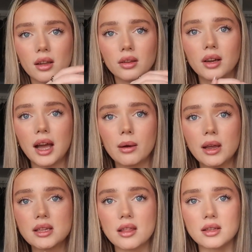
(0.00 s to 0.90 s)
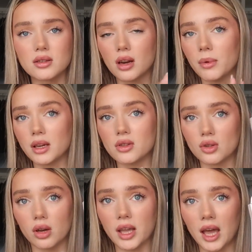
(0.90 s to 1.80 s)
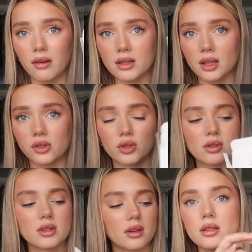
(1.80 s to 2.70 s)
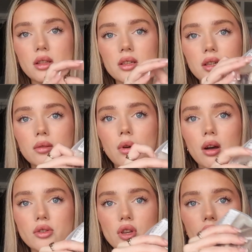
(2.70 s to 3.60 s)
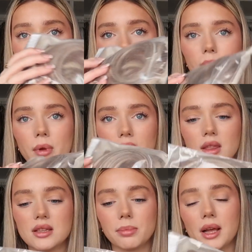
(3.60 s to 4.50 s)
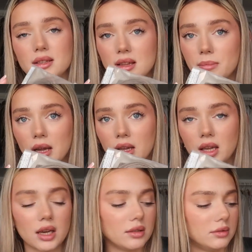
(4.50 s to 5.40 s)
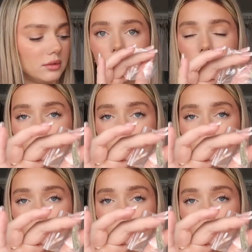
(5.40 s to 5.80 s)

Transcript: look at how easy this is going to be to store your hair extensions. So they do also come in this plastic bag here. You've